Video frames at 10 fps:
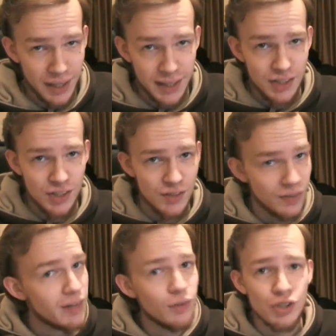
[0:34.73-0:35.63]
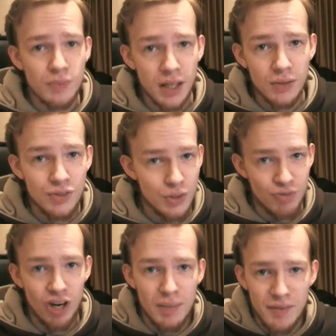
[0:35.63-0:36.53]
That is 5 Awesome Clones.
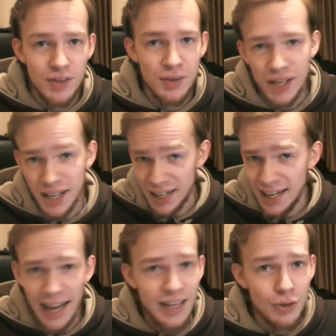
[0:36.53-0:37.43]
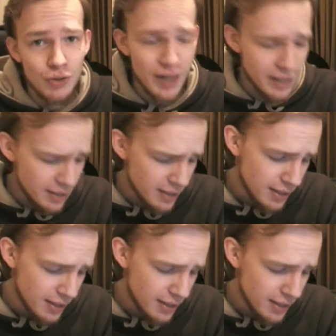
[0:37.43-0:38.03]
Subscribe if you ain't already.